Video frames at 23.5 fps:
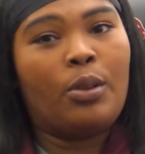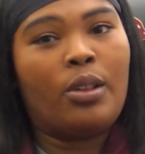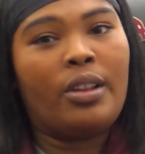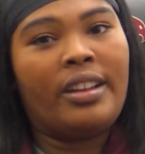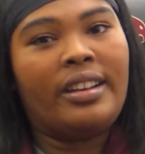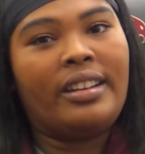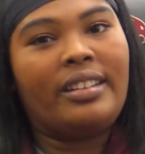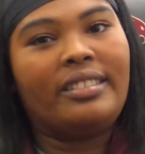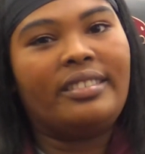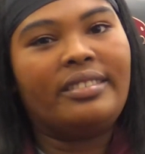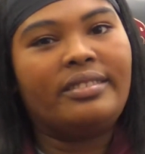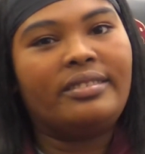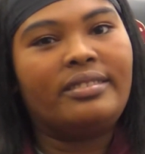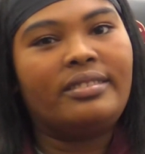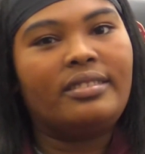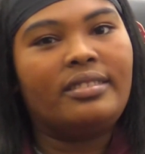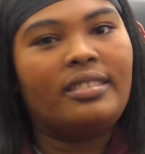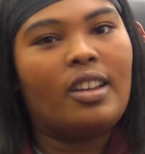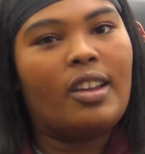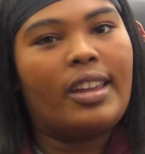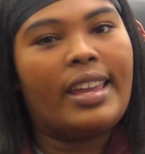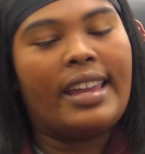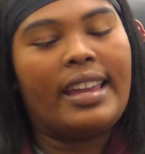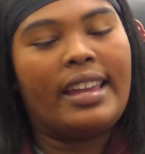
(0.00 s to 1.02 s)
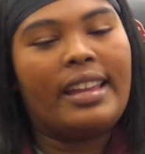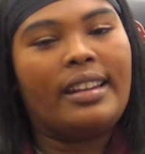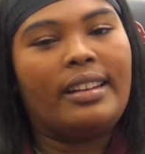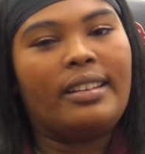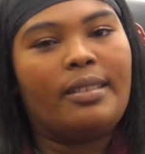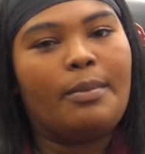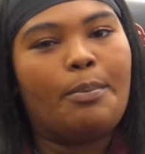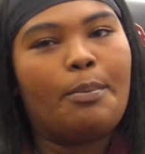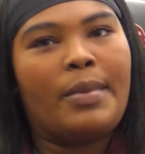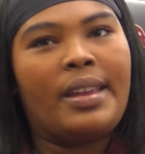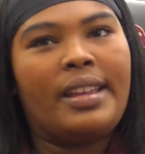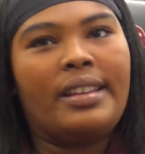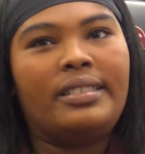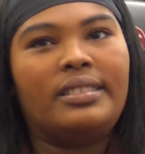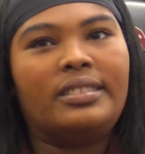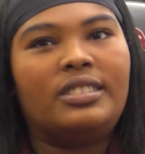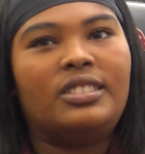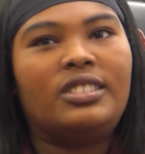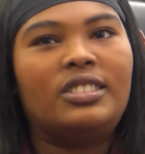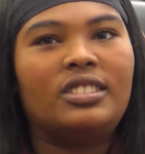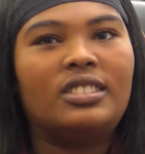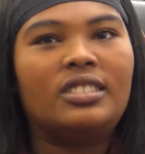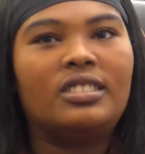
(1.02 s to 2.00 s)
planning and
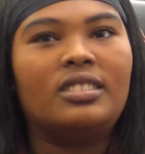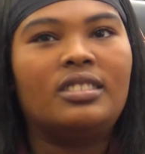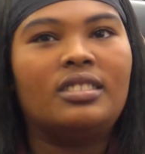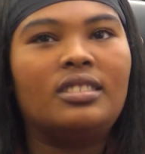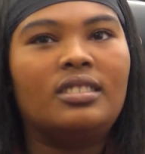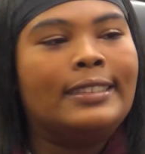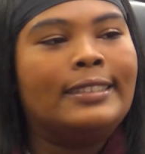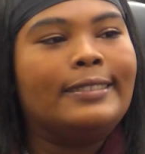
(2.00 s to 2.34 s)
meetings.